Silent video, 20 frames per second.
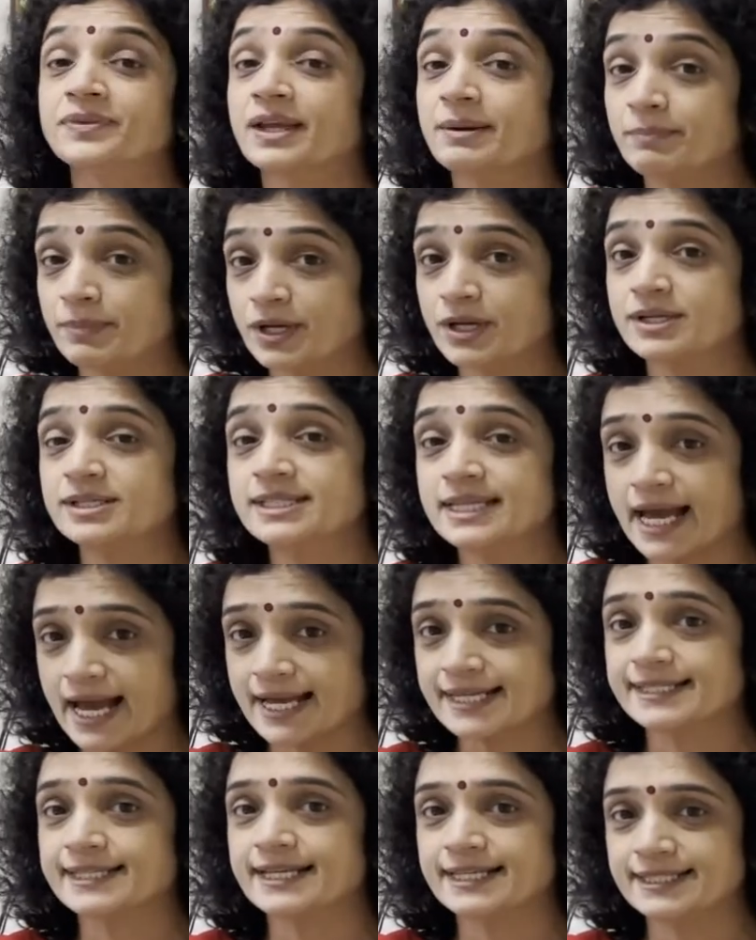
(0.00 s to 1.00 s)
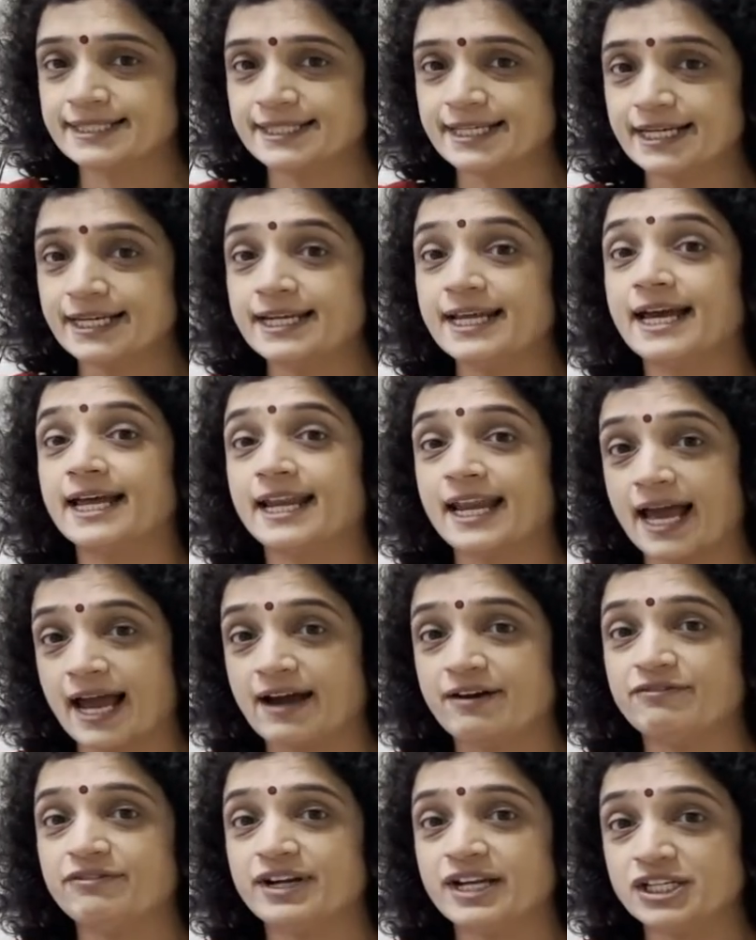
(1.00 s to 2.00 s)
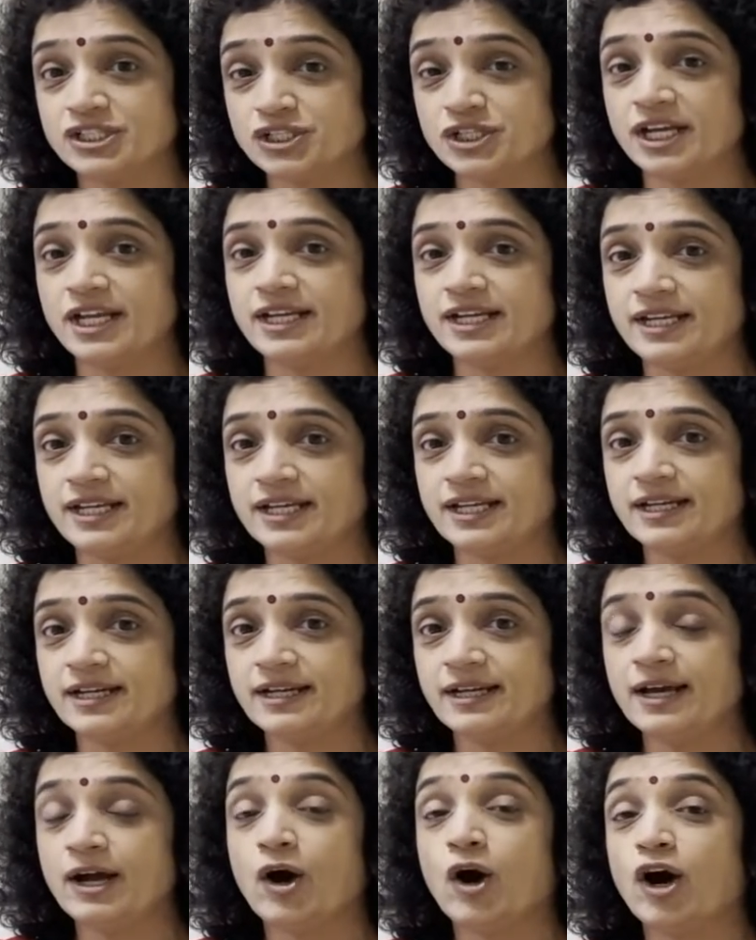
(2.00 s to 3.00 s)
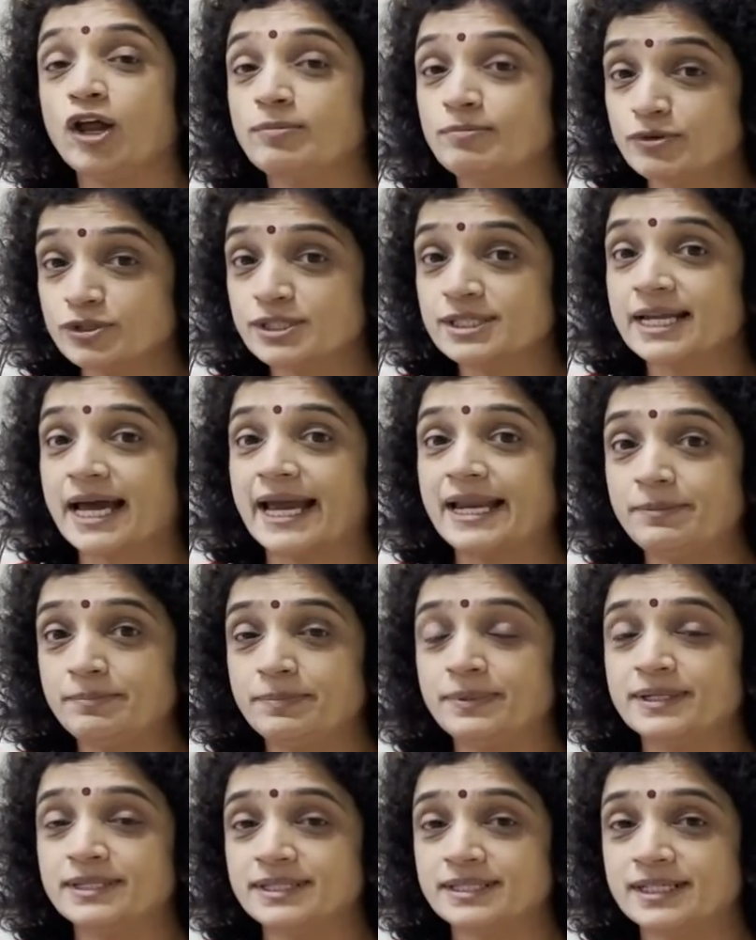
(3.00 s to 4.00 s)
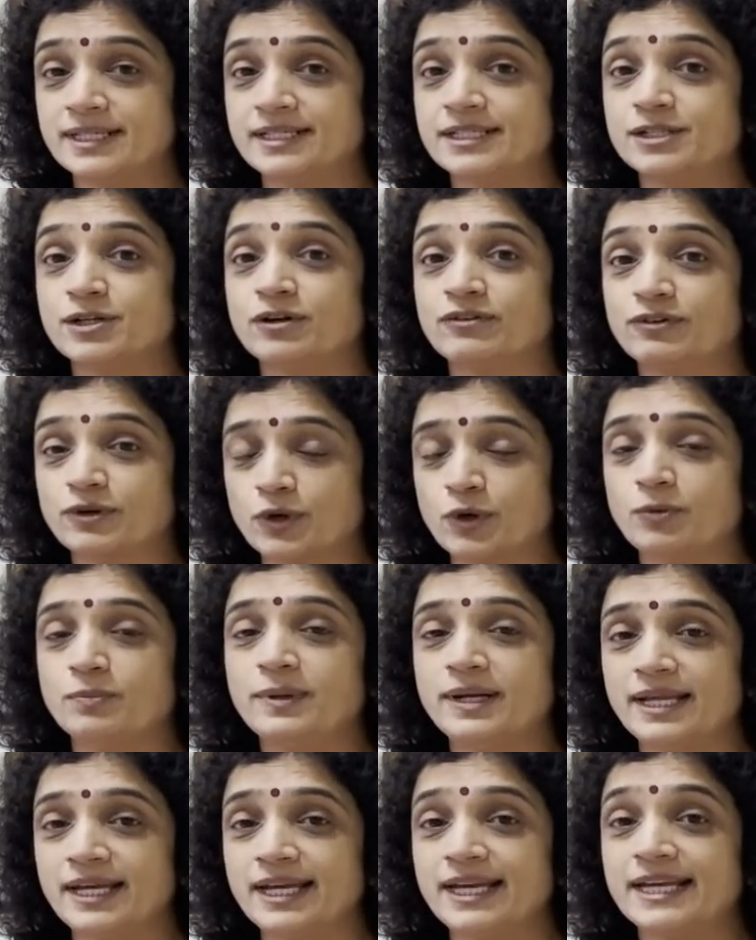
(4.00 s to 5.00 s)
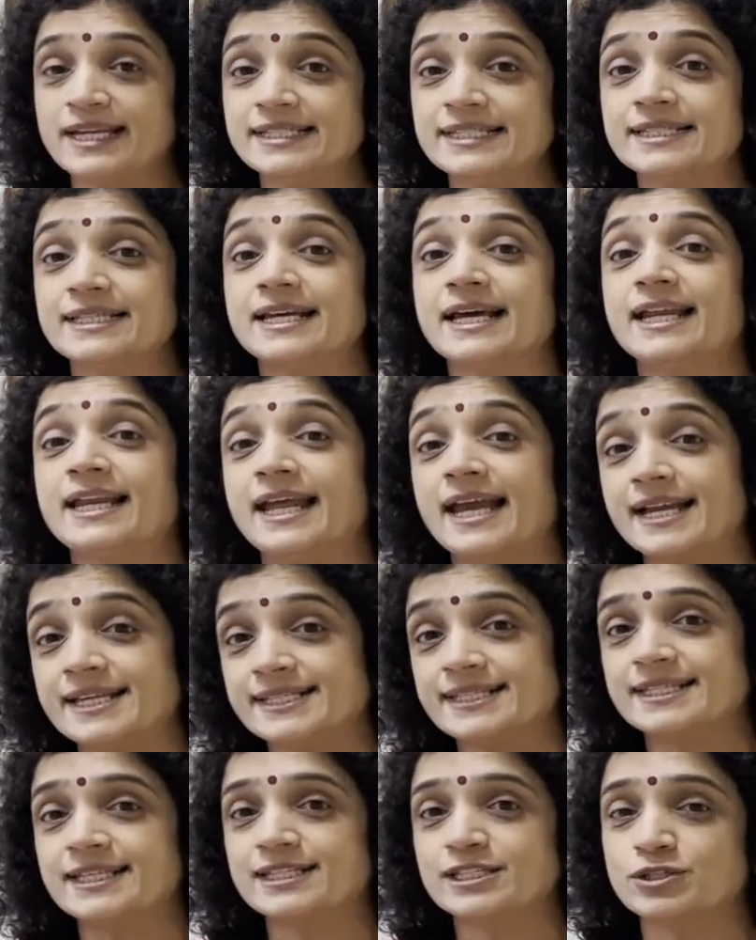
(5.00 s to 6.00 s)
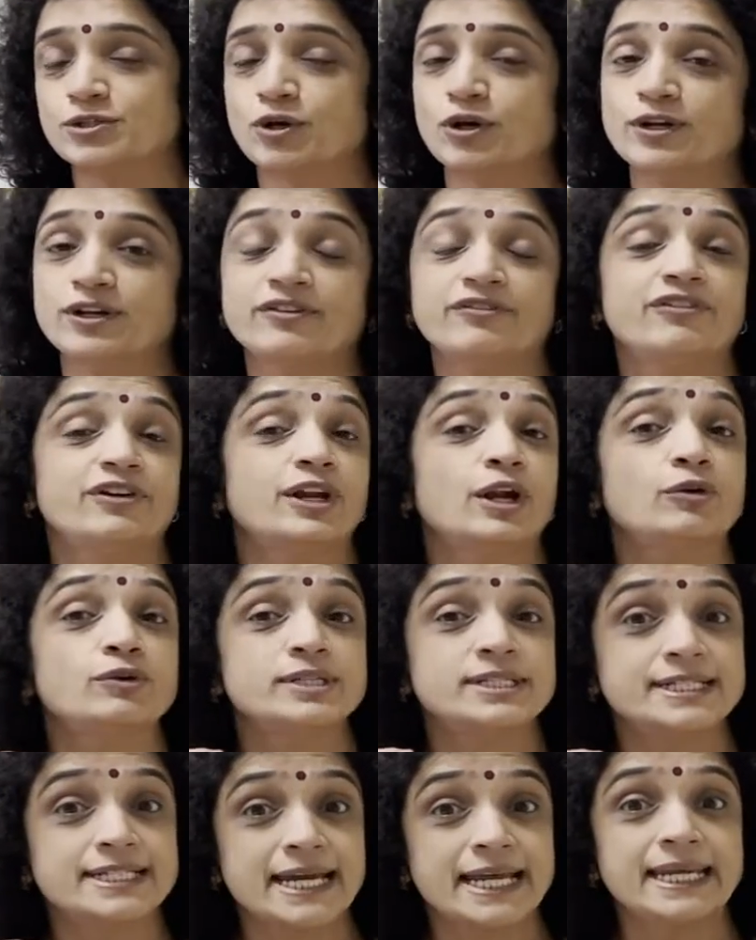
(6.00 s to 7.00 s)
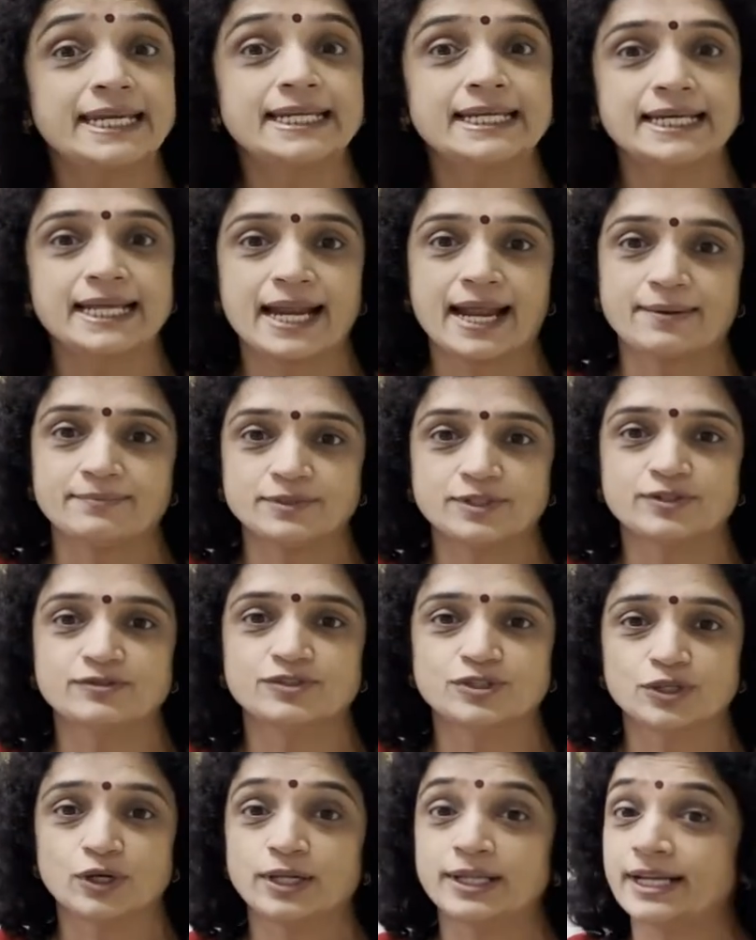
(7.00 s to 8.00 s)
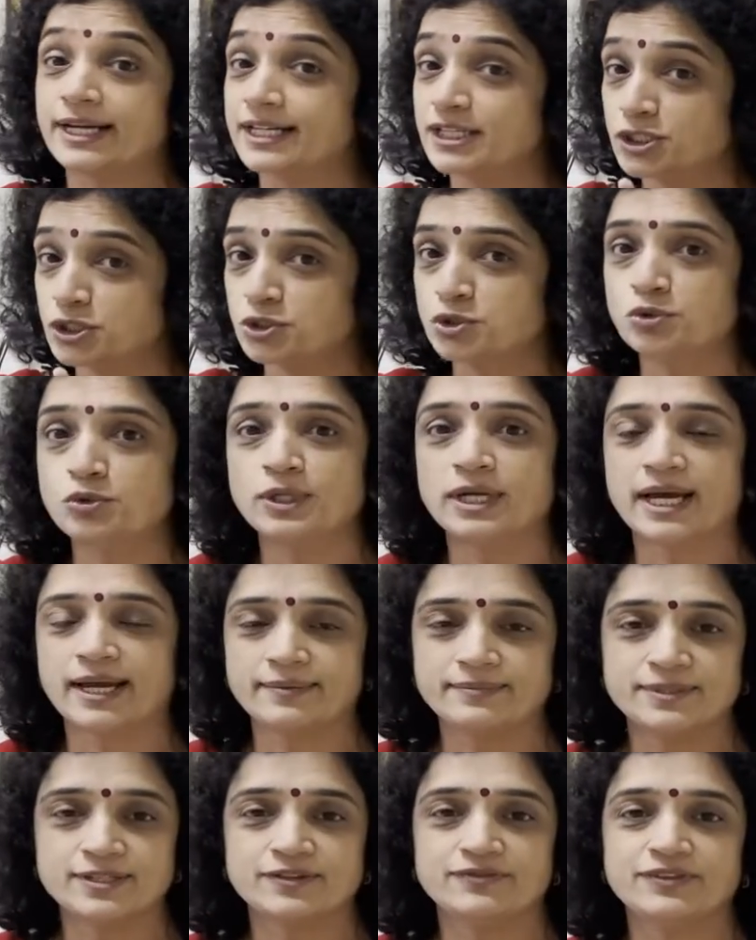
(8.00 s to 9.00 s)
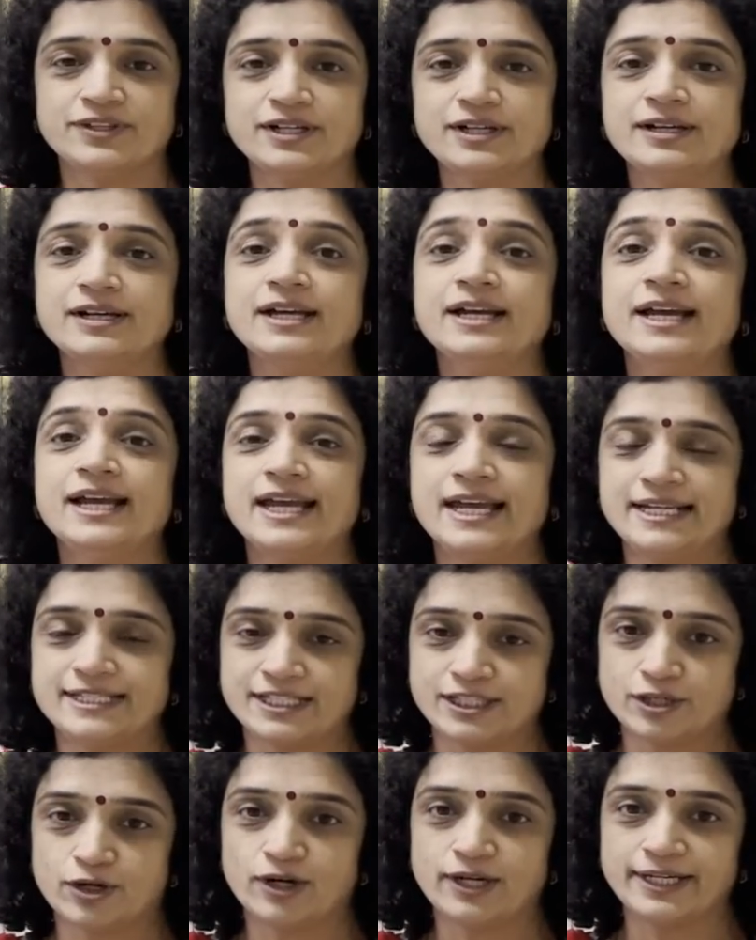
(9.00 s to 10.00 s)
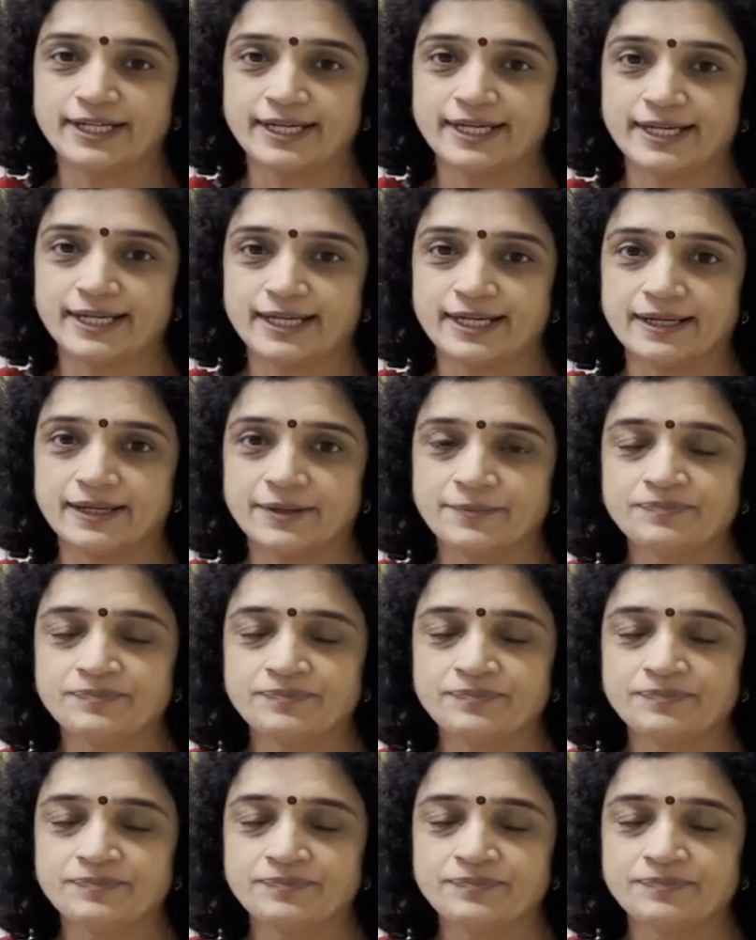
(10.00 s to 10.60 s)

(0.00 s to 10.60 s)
Because as I said, an average Indian, almost 9% of globally is an excess salt of around 10 grams of salt, that is 2 times of the salt intake.